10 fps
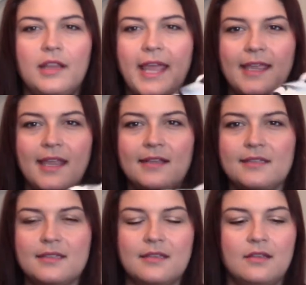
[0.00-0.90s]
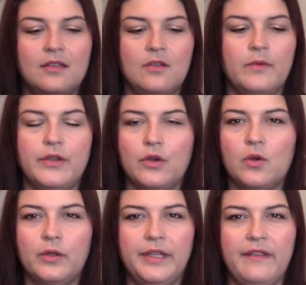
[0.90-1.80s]
leggings when you're
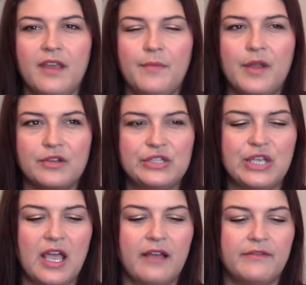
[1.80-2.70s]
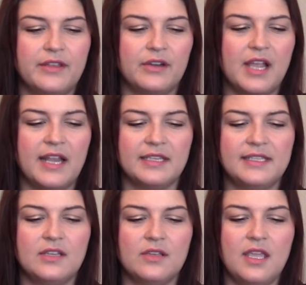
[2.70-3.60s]
holding them. They're soft, they're kind of
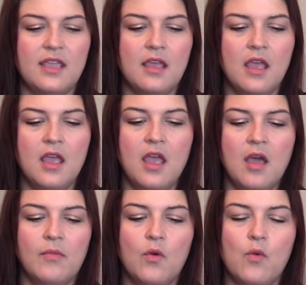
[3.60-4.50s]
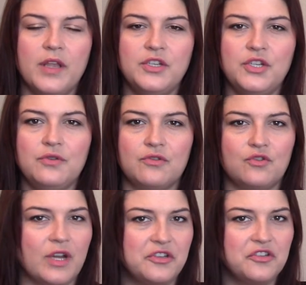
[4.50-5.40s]
silky, but once you
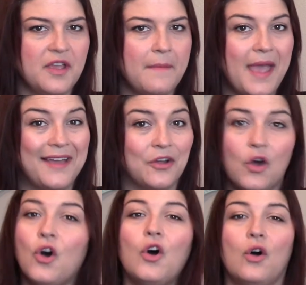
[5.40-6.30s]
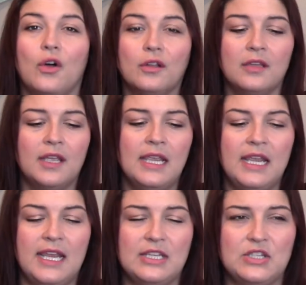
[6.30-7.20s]
stretch them at all,
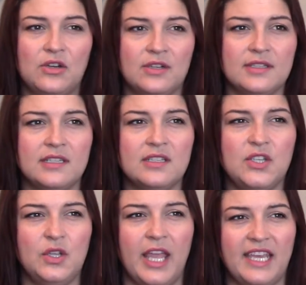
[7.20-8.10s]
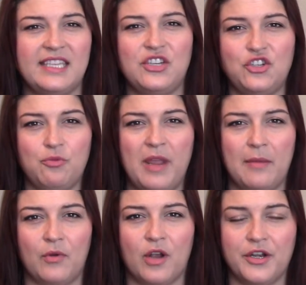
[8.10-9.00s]
it turns into like tissue
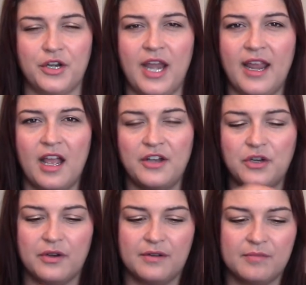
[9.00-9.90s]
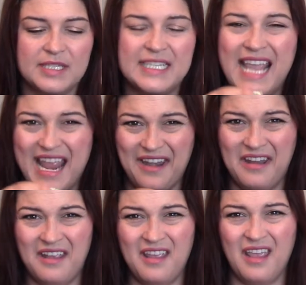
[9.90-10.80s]
paper on your skin.
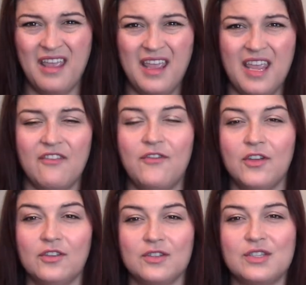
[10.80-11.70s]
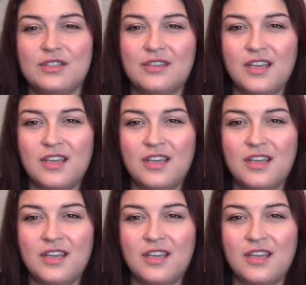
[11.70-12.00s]
It feels